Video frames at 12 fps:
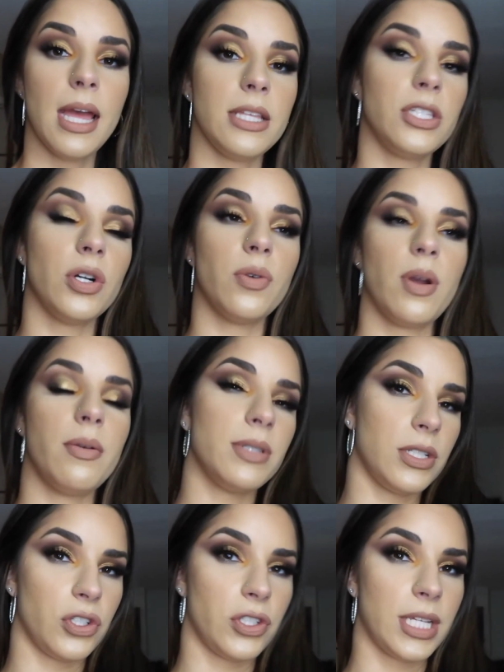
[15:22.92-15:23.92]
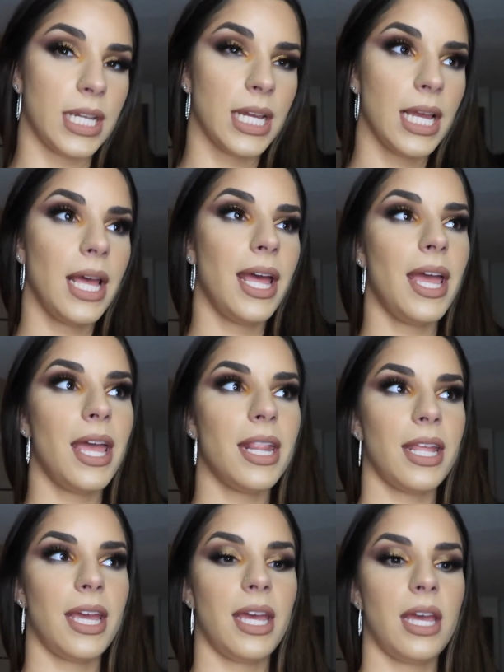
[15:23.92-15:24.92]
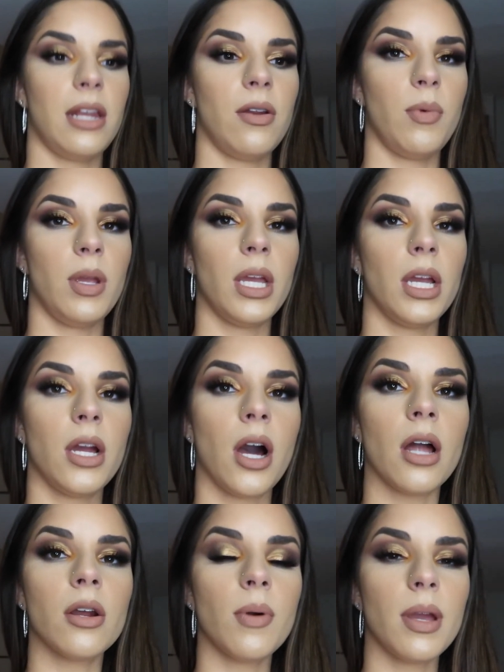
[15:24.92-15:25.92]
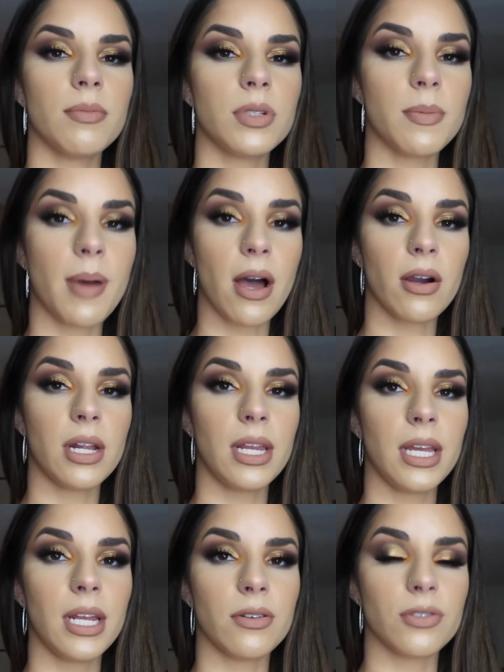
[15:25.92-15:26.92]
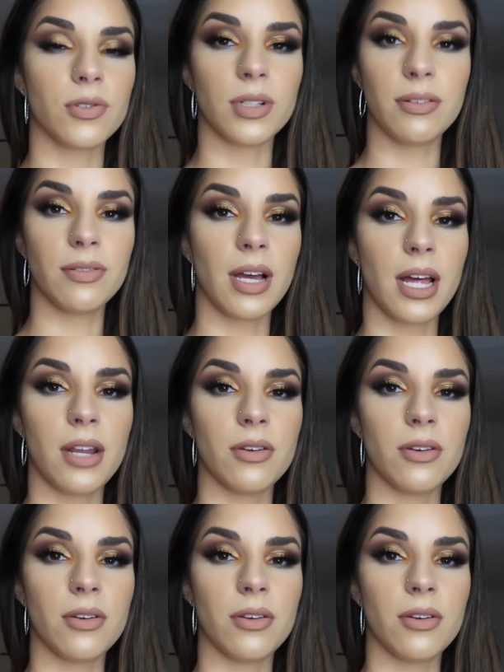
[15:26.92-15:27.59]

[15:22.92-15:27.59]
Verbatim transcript: So it was interesting. And then we got our way up to the balcony and it was really fun.